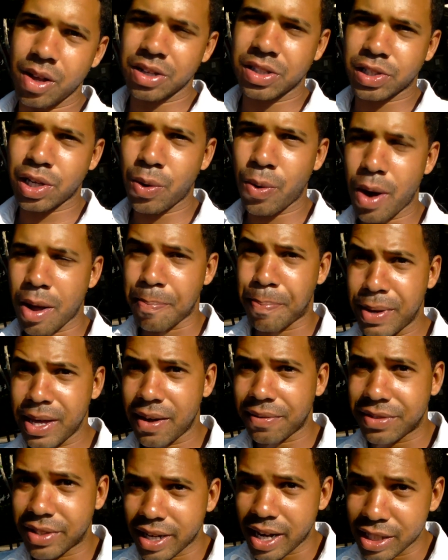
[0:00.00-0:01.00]
so we're at
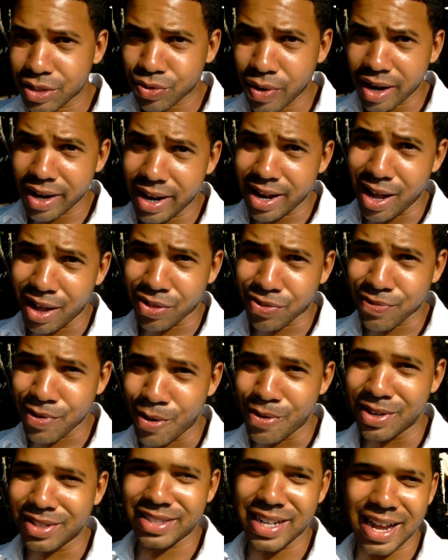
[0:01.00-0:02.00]
PF Chang's right now,
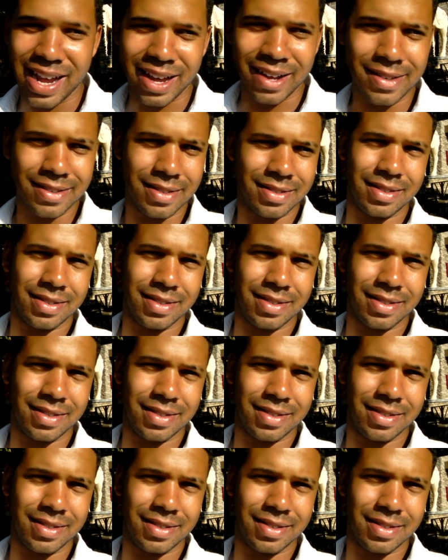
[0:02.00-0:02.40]
throwing down.